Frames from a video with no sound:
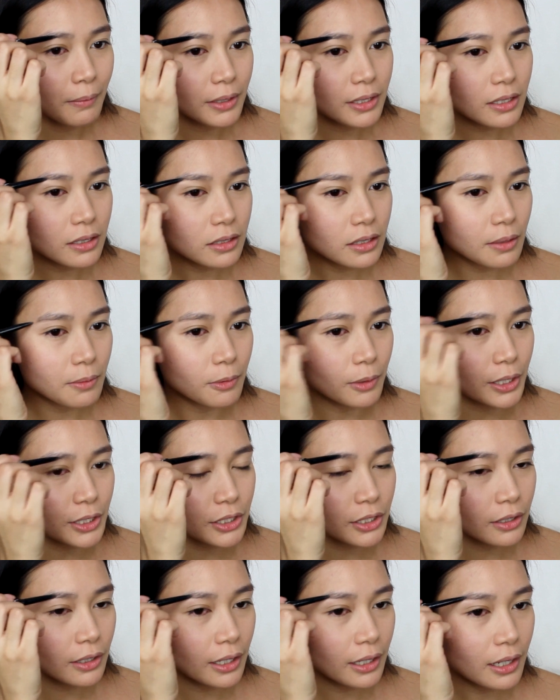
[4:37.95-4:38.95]
Since I'm
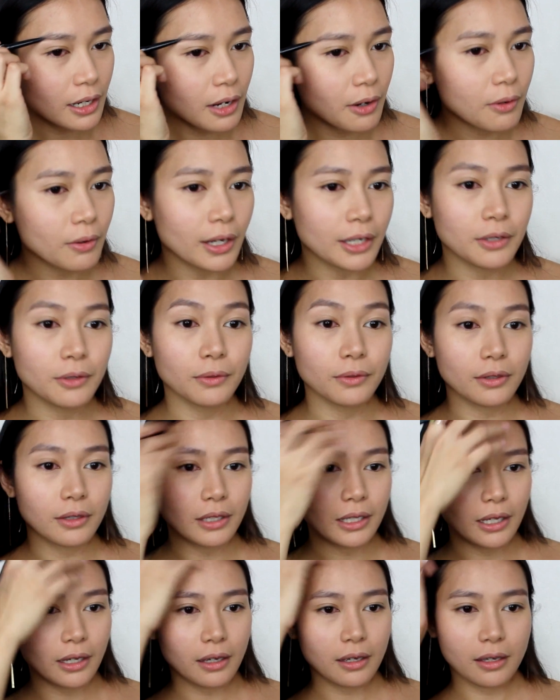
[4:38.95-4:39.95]
rushing right now, I don't
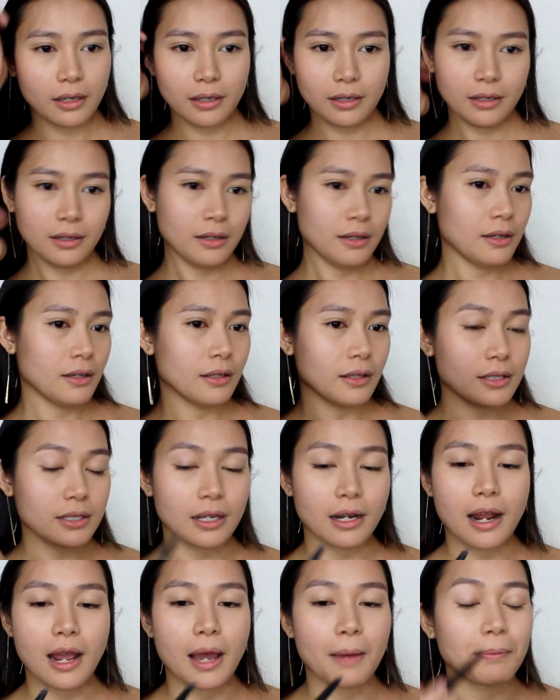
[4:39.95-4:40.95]
think it's
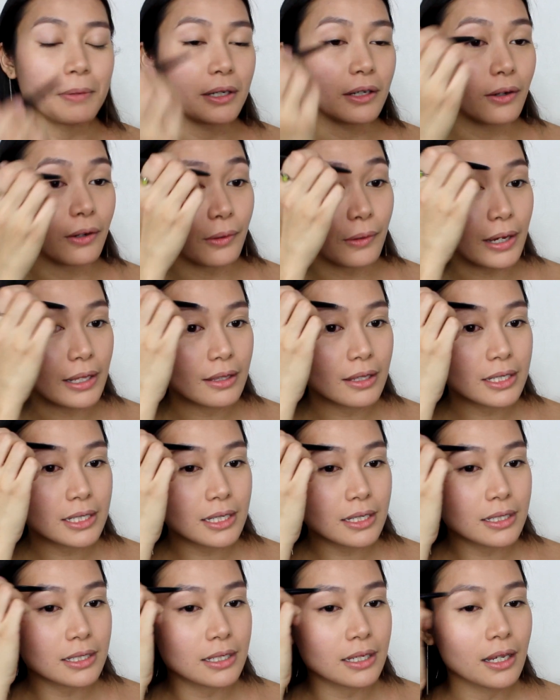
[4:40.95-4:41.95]
gonna happen. Oh, and this
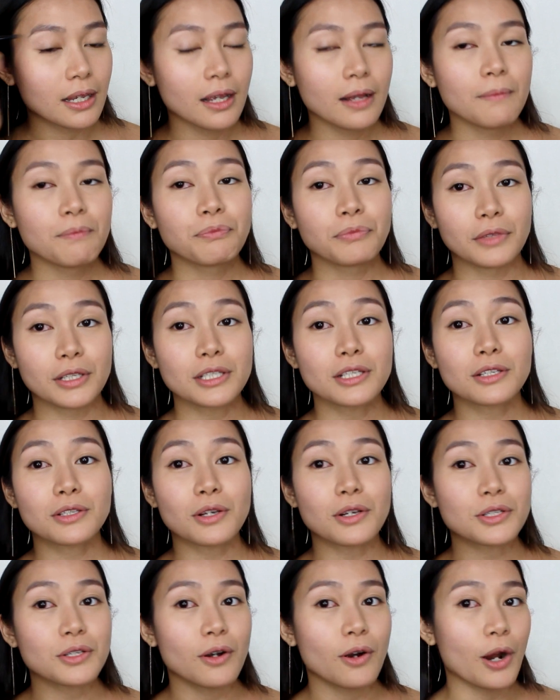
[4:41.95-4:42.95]
is
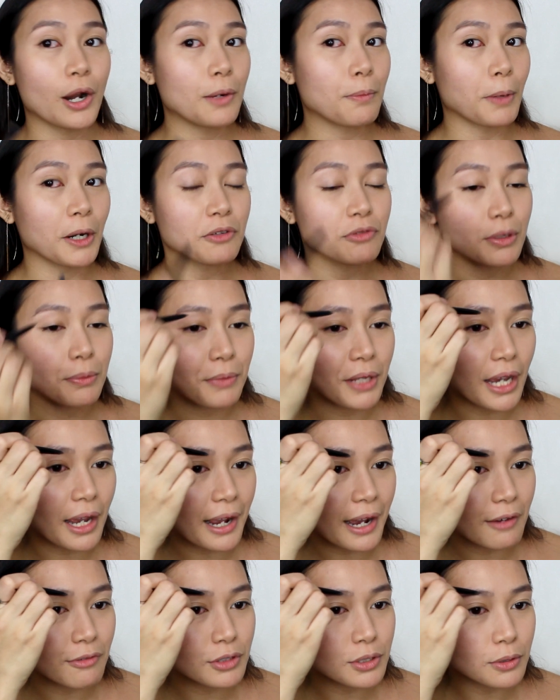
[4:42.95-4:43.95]
also a hard part for me. I
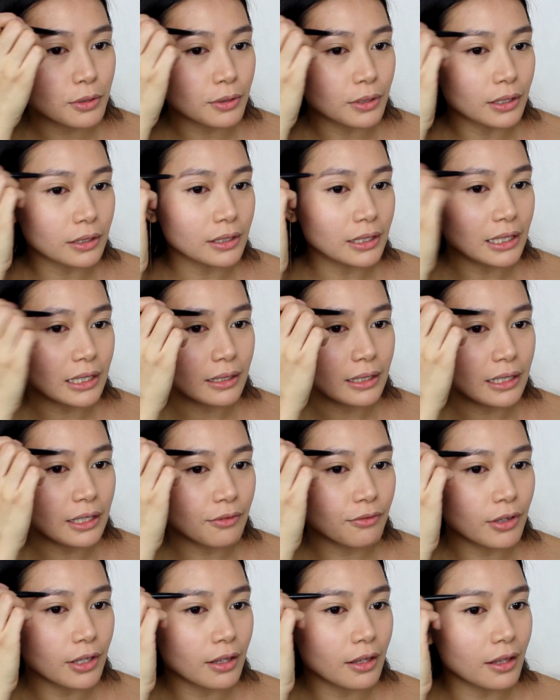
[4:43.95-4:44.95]
have to
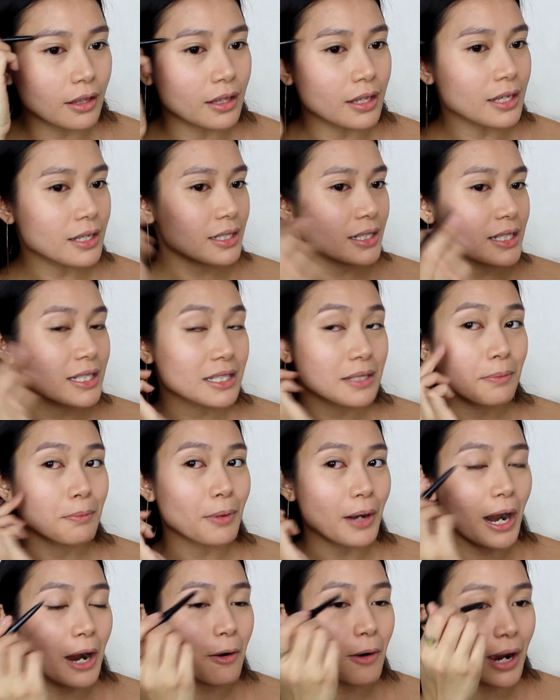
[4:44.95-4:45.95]
even this
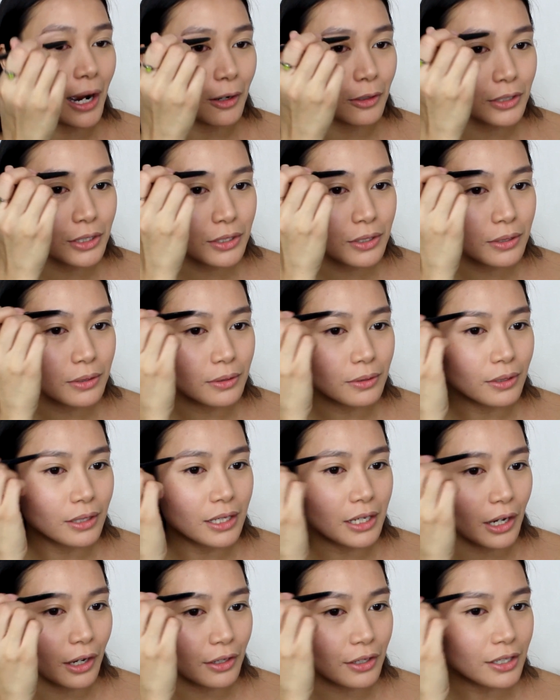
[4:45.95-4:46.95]
brow out to
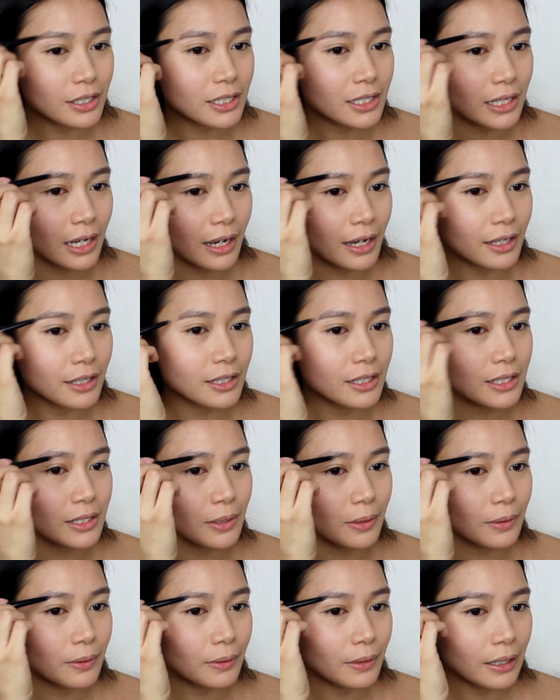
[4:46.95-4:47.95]
the other side,
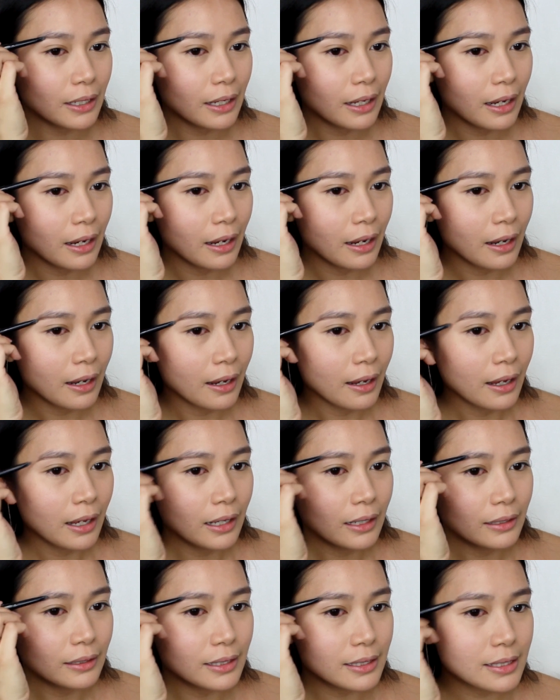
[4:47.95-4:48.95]
so
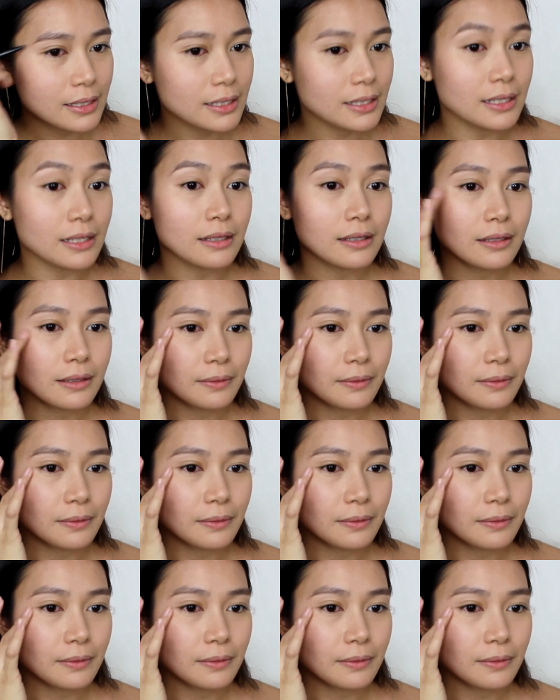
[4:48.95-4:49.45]
let's see.